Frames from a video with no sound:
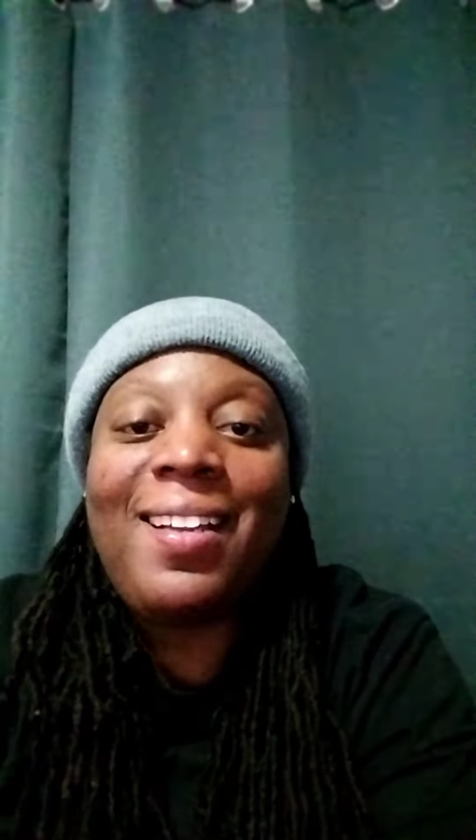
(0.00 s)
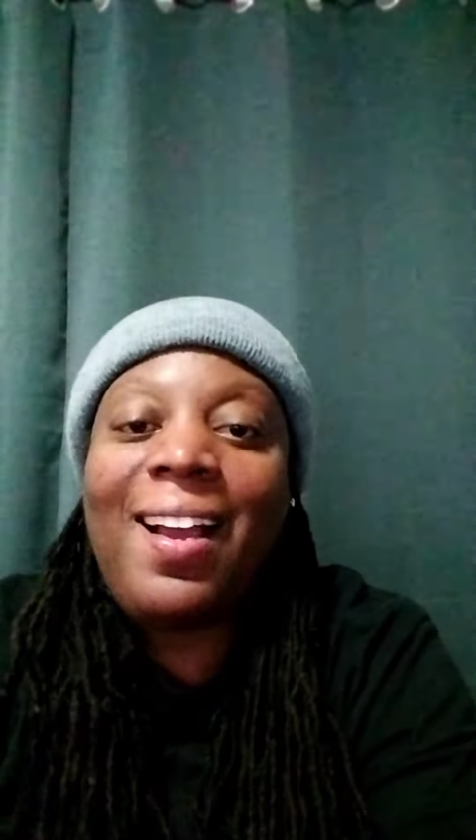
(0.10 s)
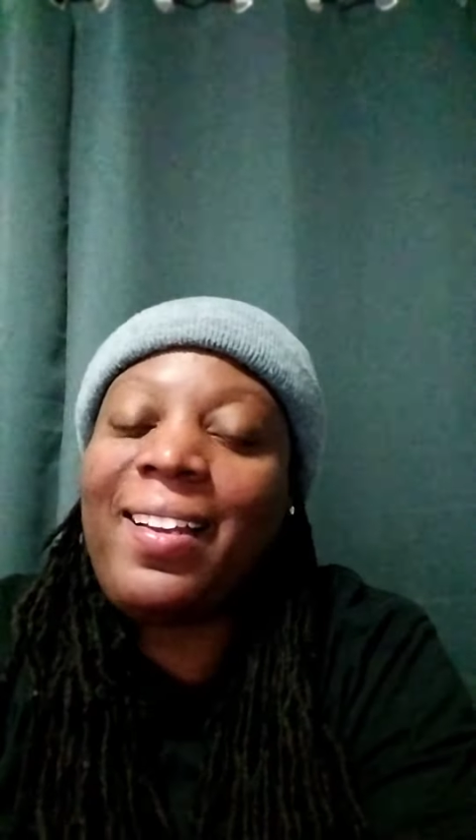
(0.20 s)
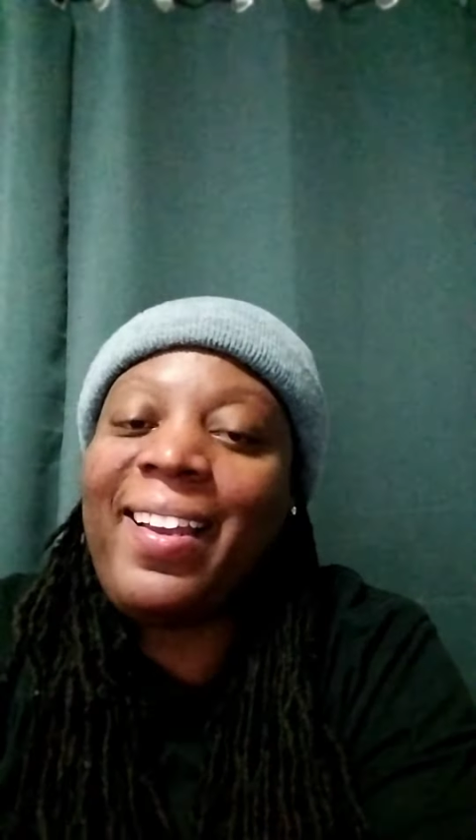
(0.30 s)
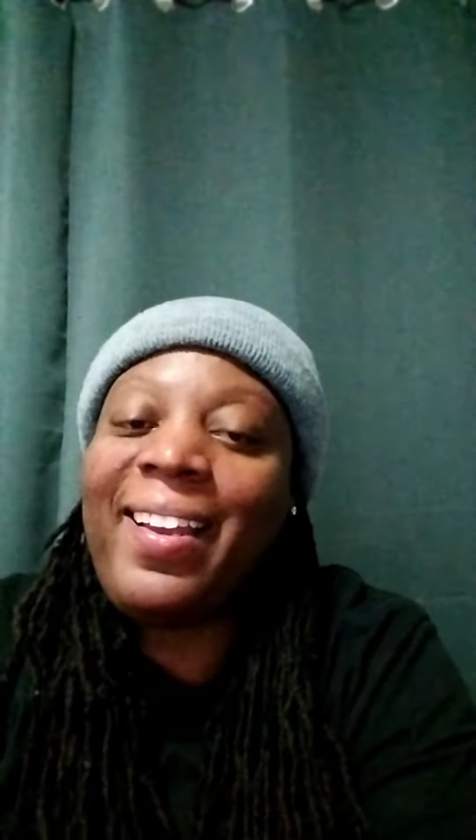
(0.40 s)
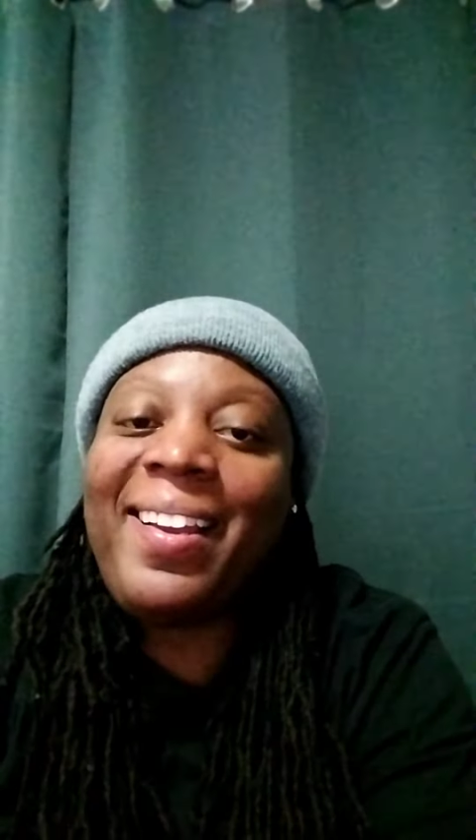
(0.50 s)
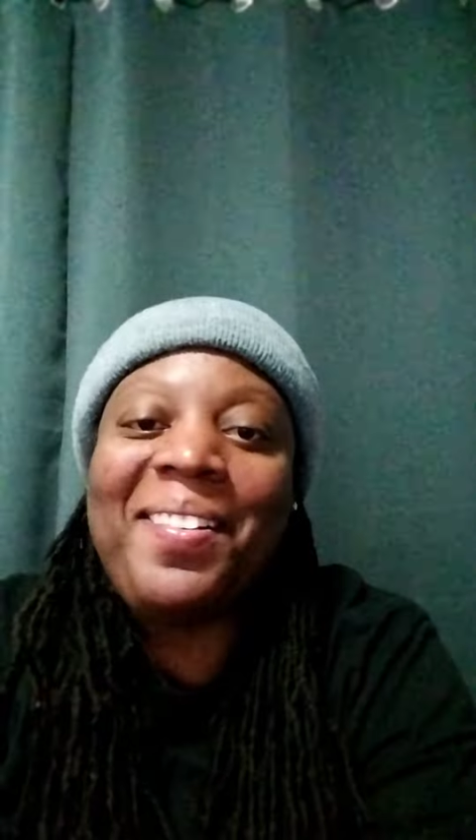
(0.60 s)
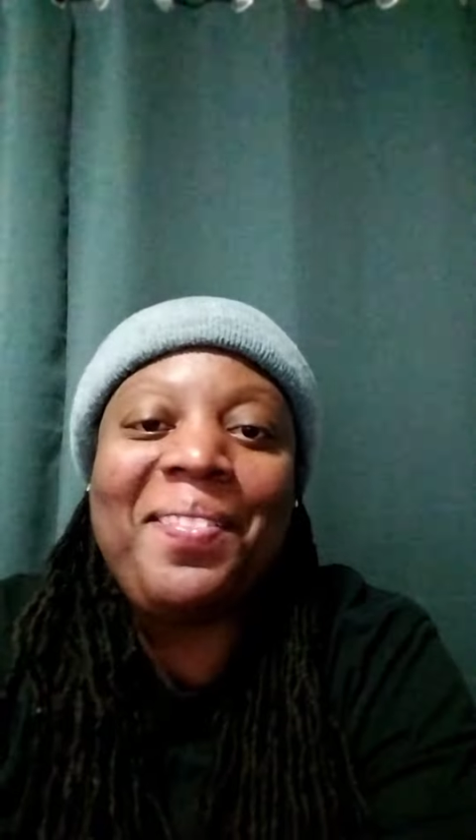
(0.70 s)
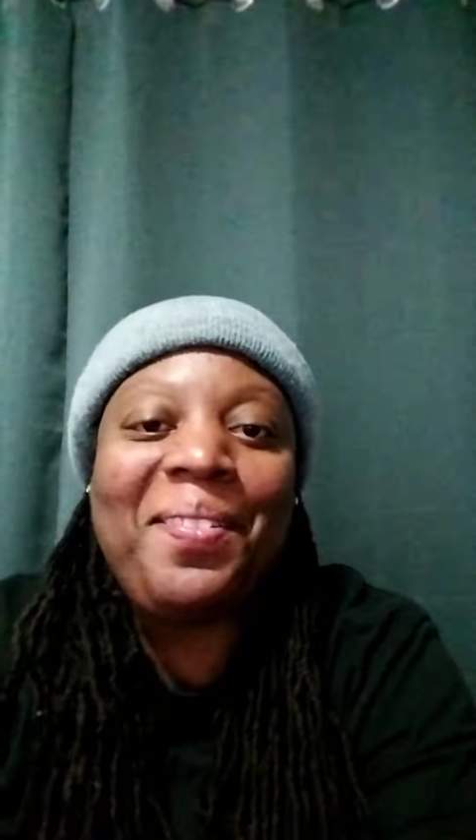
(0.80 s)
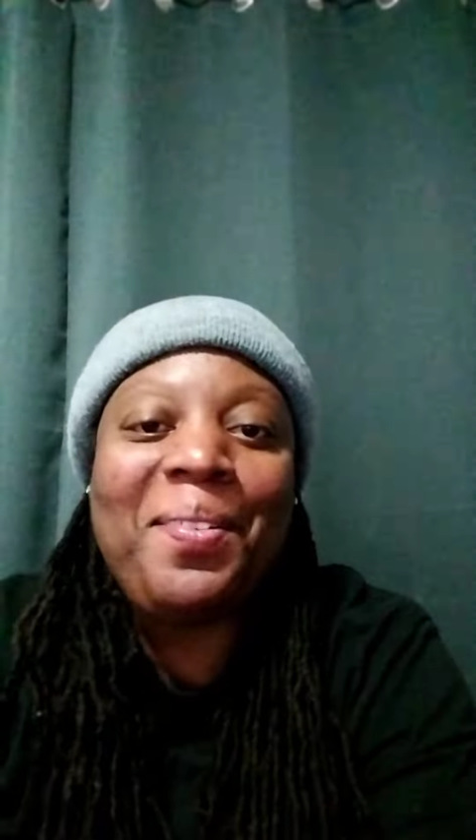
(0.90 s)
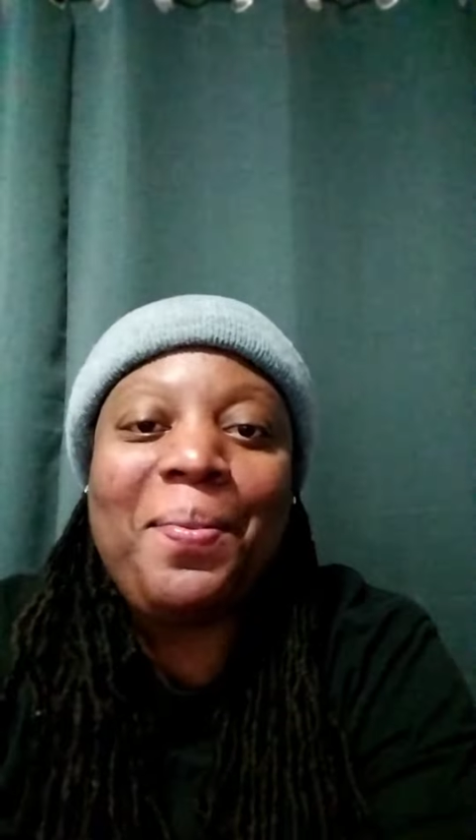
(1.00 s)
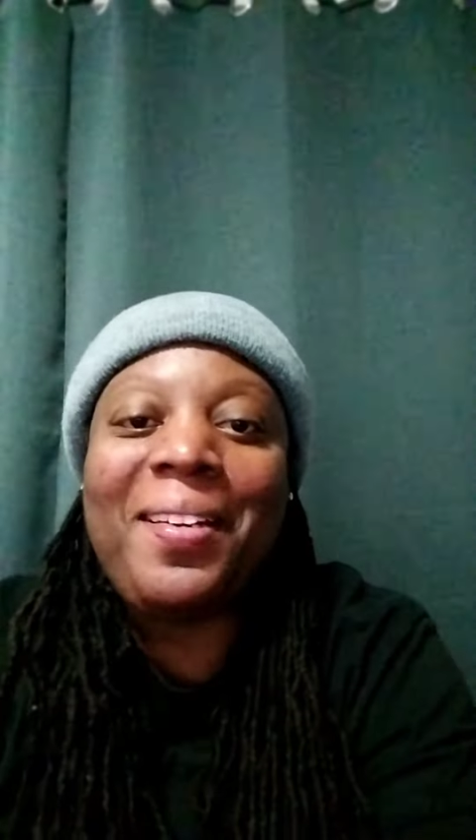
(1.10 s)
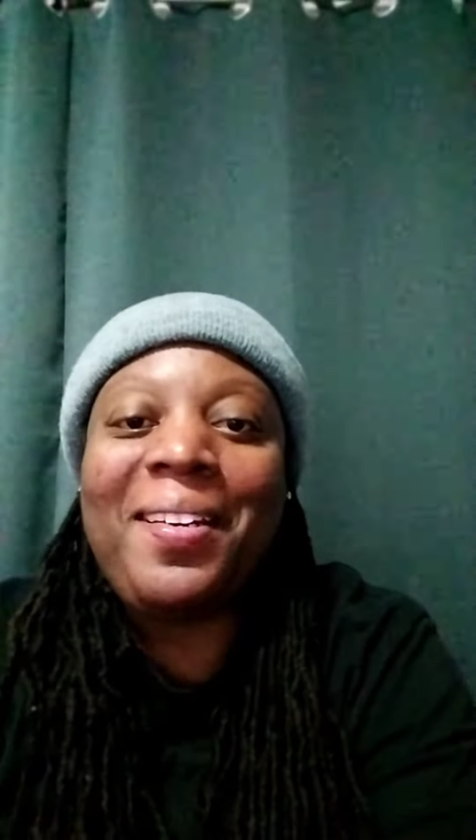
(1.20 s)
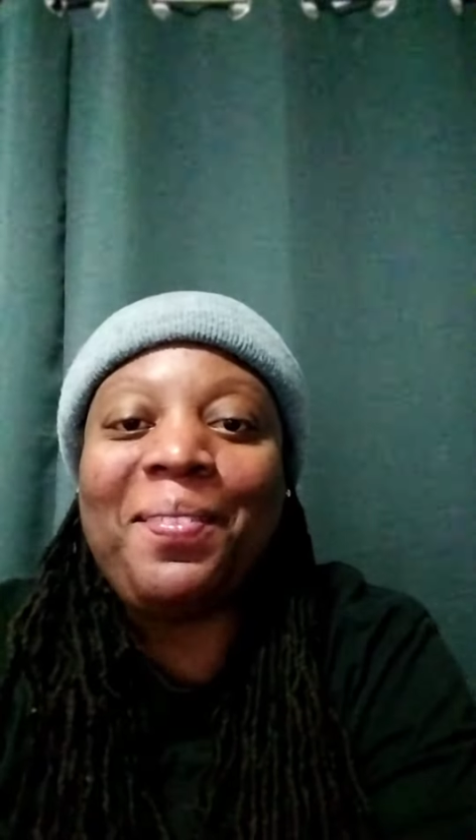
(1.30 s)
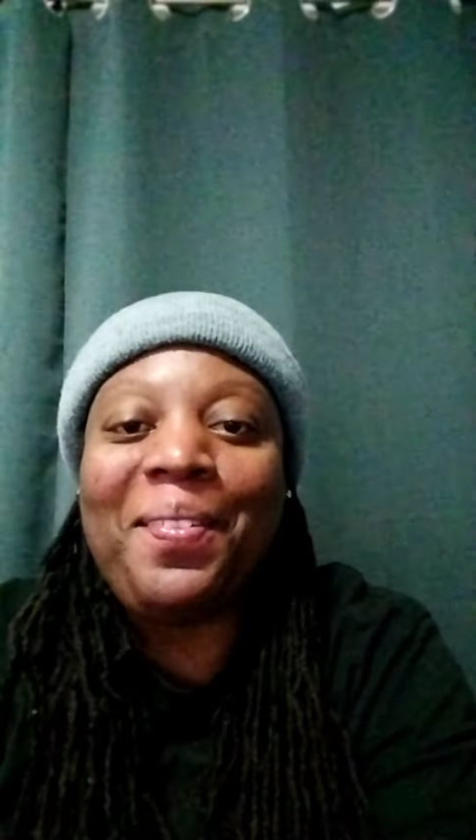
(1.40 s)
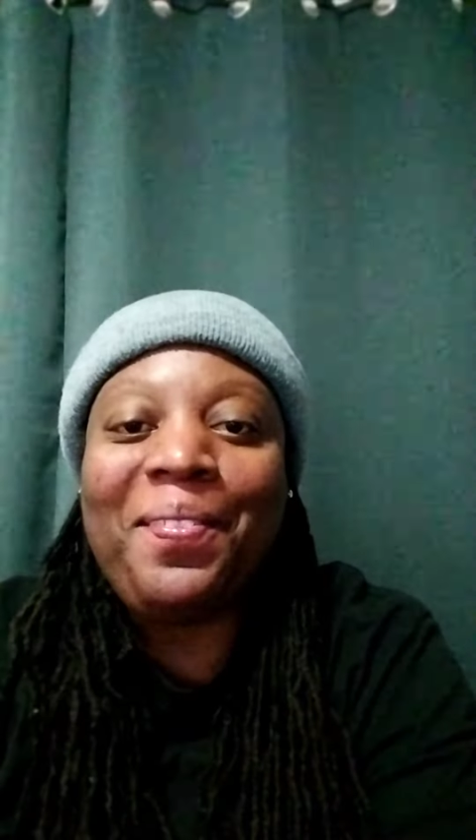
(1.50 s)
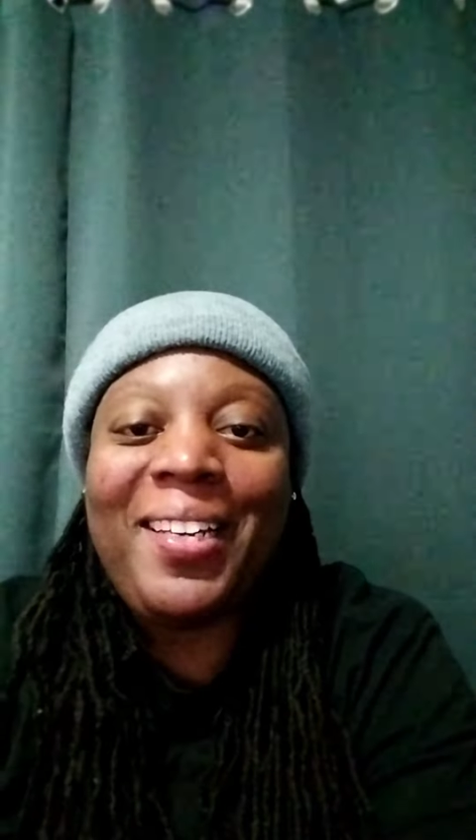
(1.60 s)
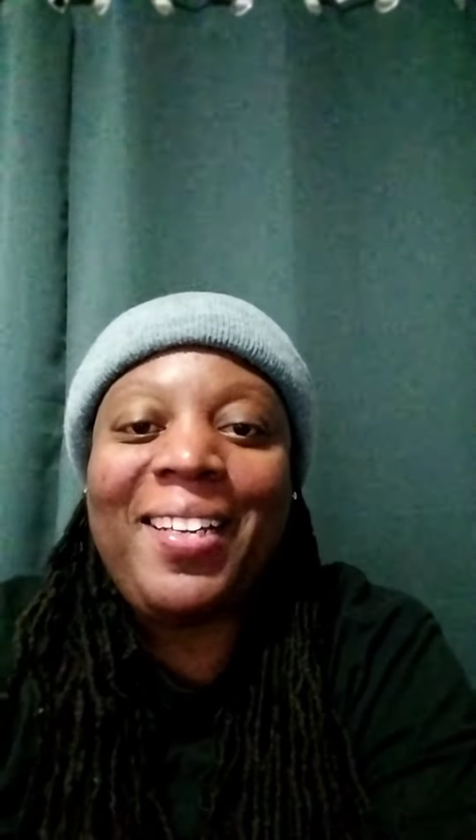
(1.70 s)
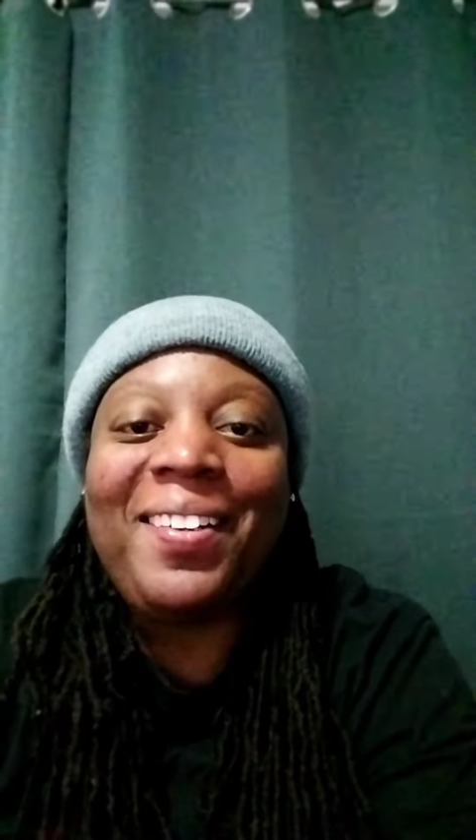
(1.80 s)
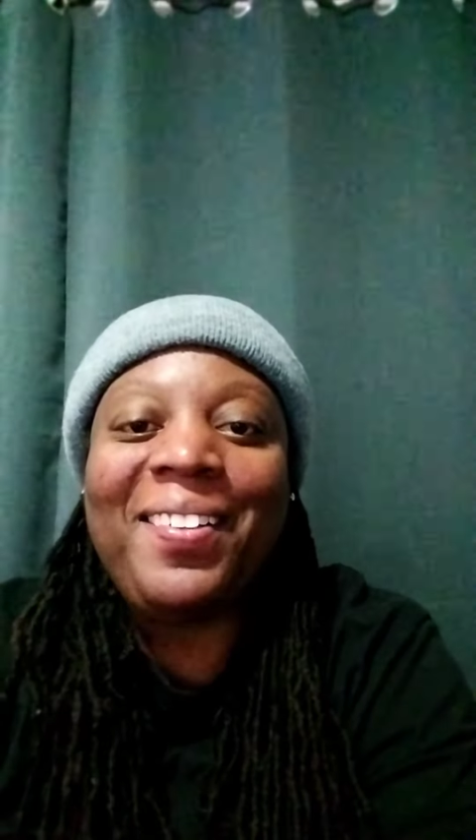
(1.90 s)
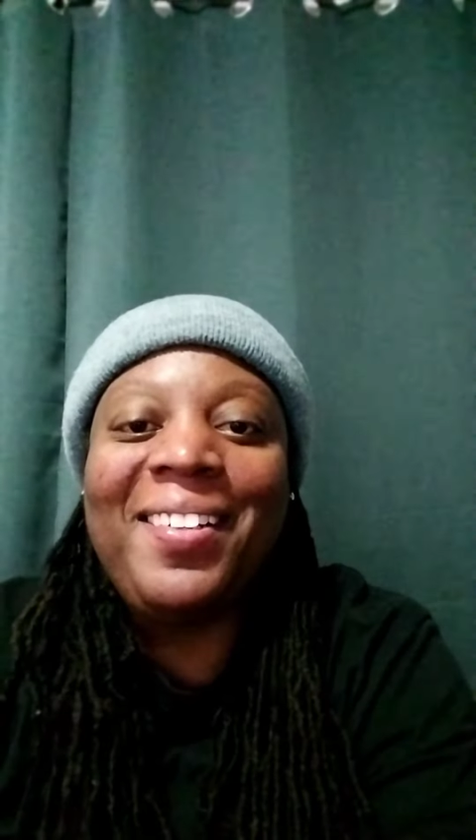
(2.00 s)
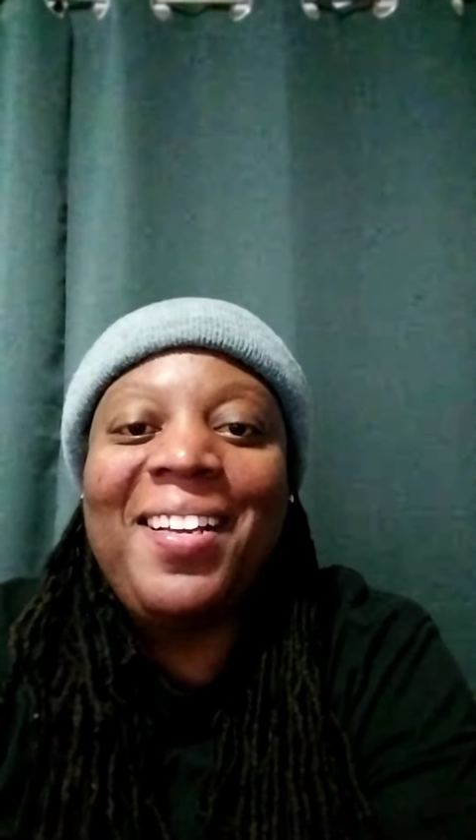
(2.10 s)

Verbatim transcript: I can't come through with another video.